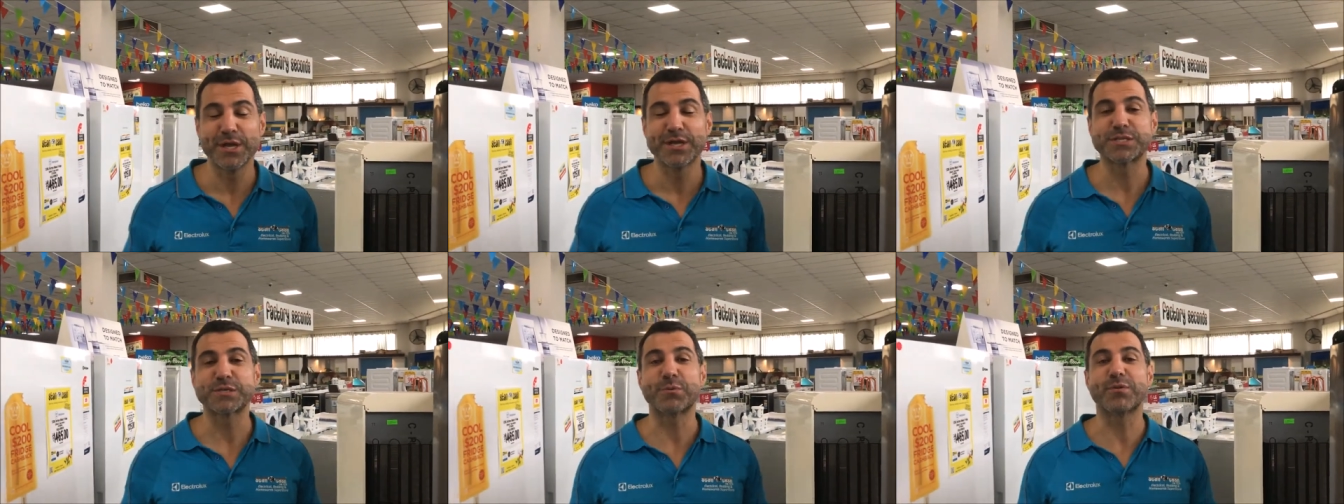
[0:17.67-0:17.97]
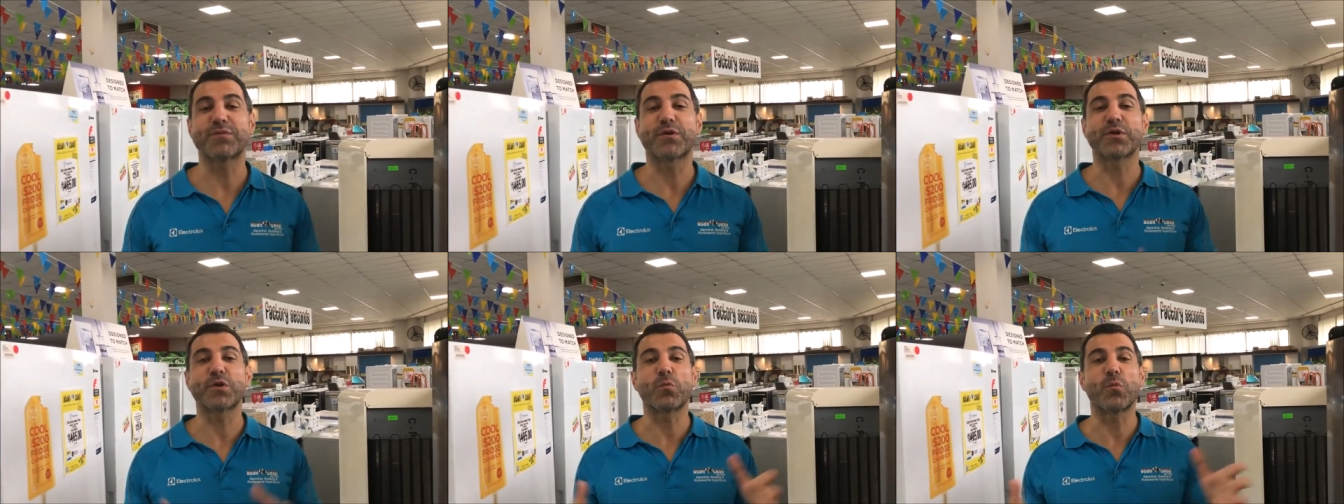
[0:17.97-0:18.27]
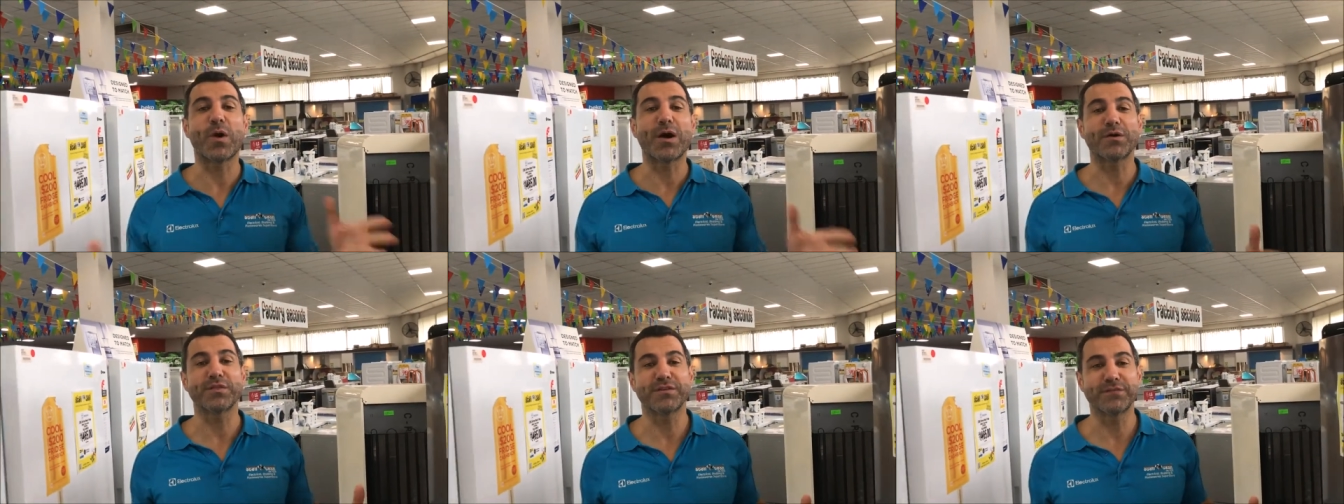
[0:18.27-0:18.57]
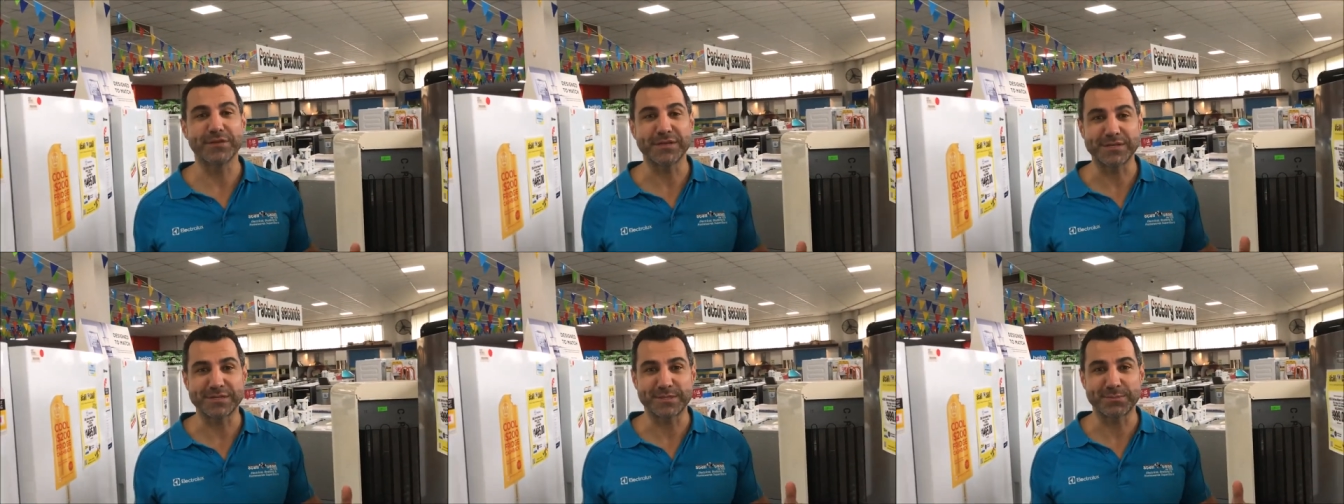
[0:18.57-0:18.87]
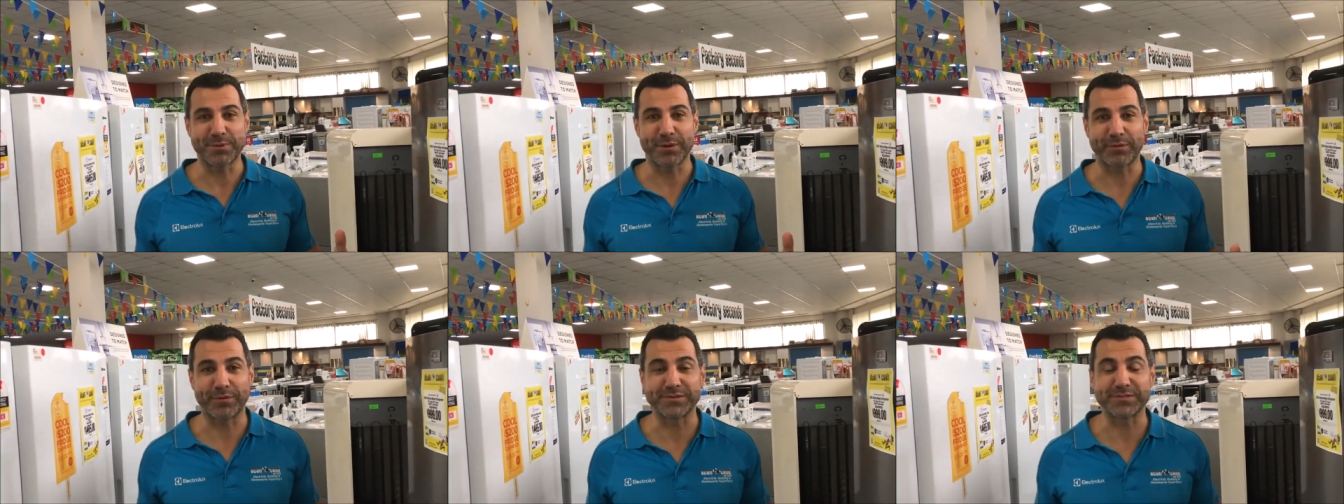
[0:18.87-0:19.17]
so we've got a wealth of
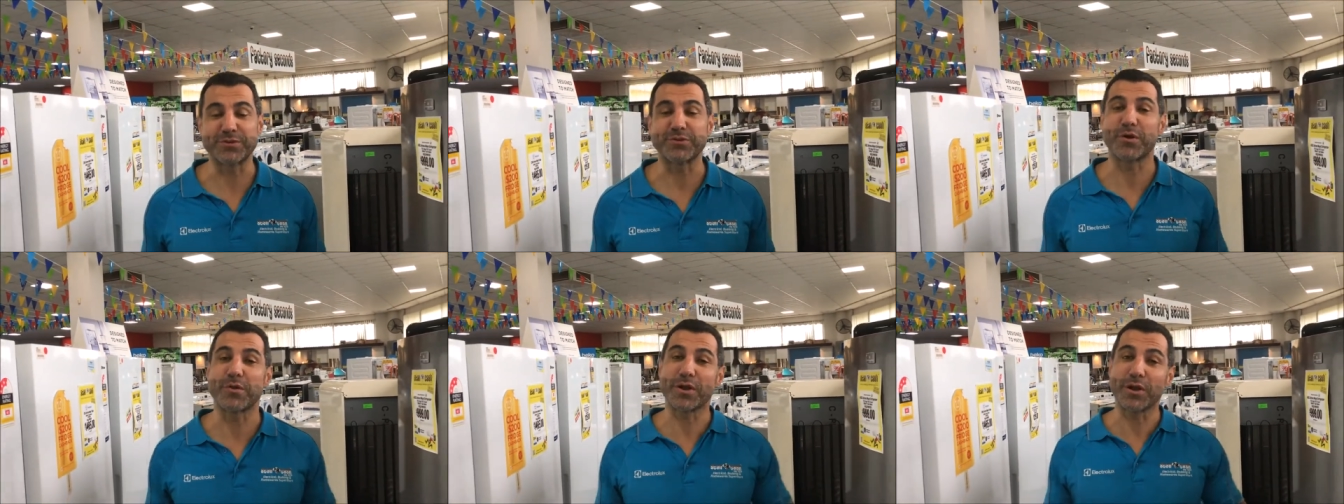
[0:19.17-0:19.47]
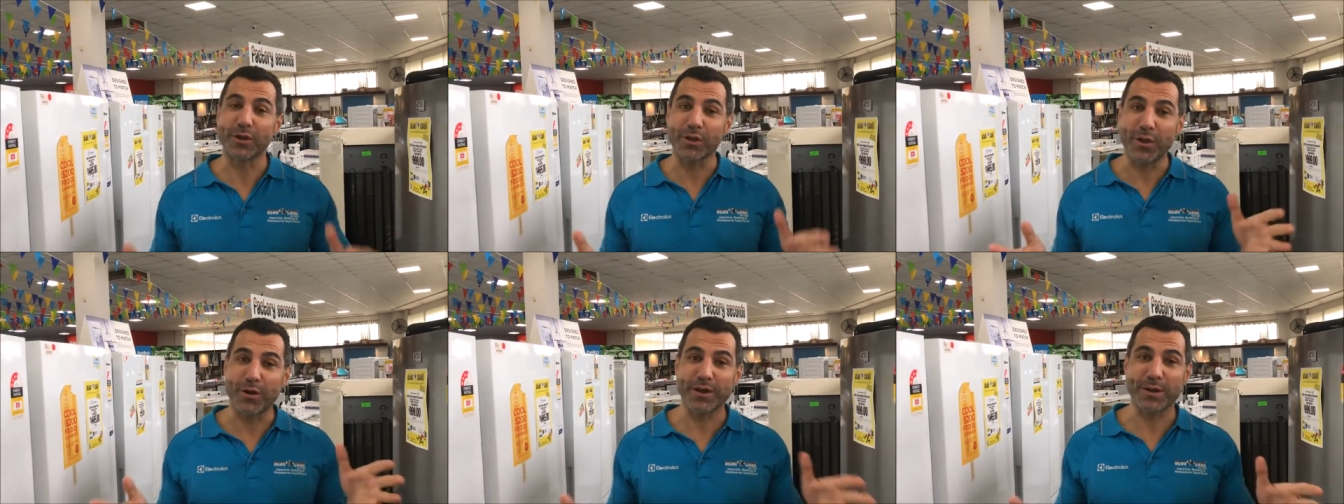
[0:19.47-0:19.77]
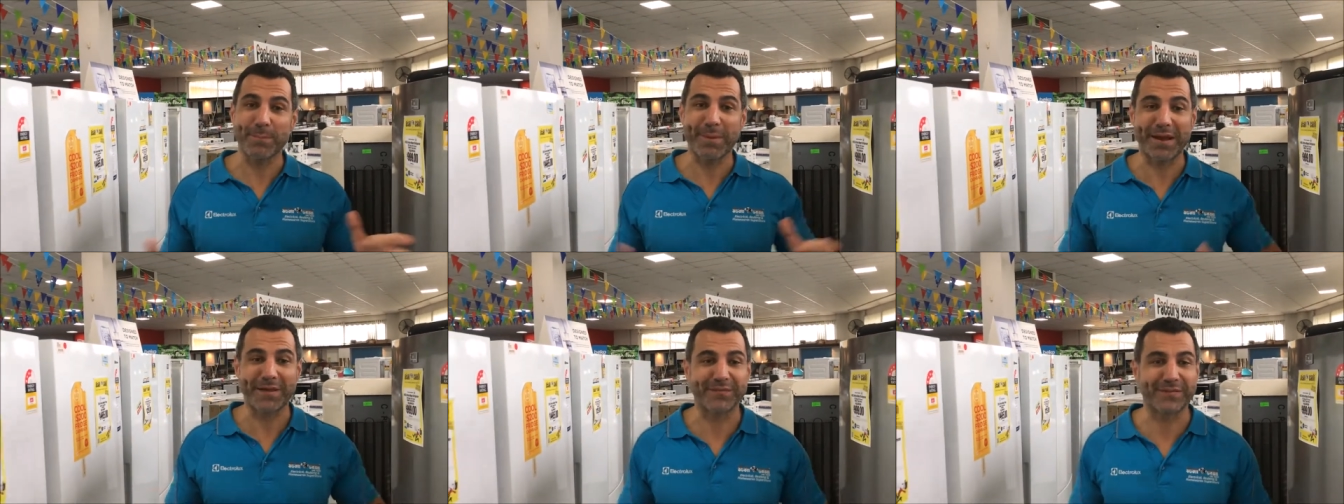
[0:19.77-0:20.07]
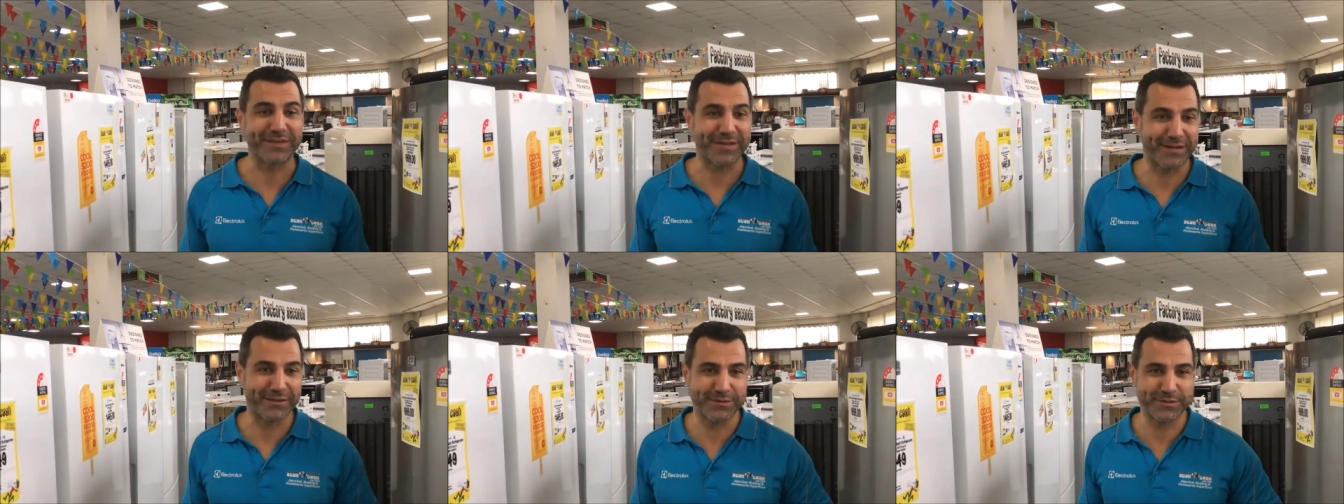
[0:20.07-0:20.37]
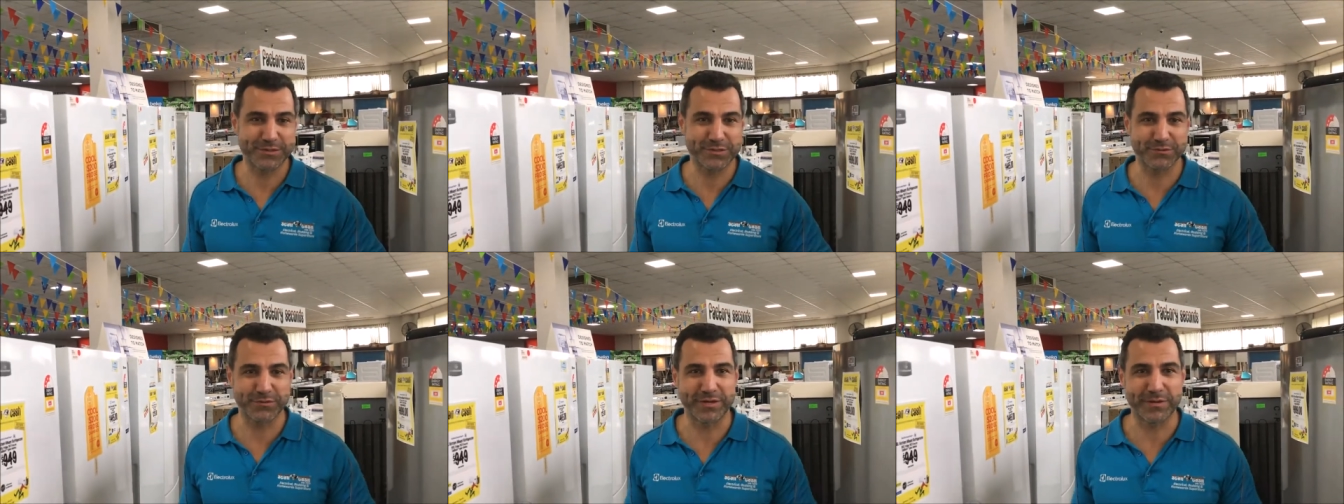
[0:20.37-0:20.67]
experience and know a lot about the
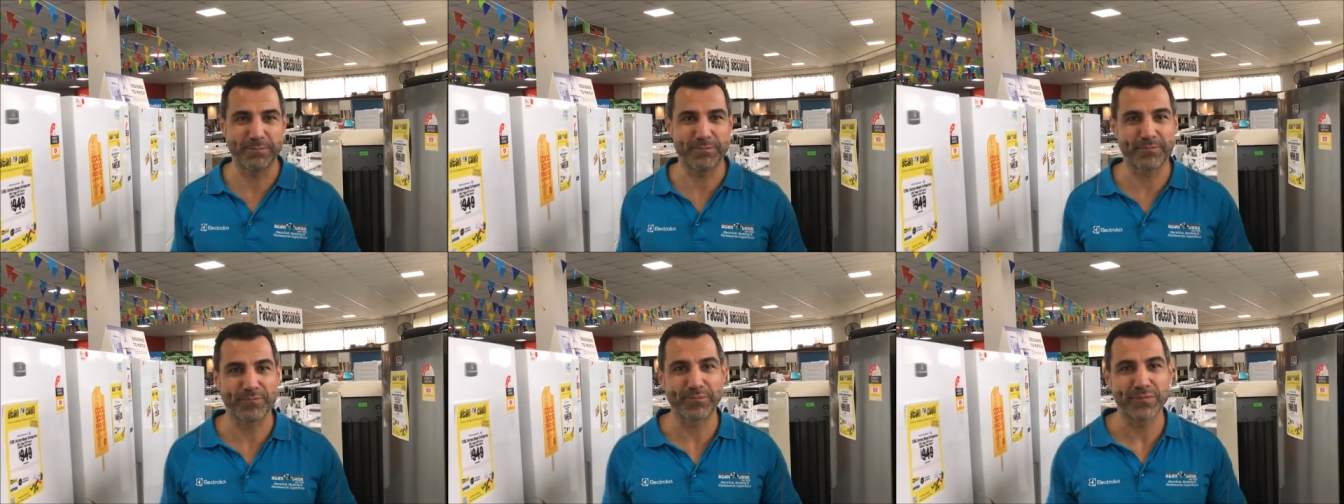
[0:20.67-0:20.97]
industry.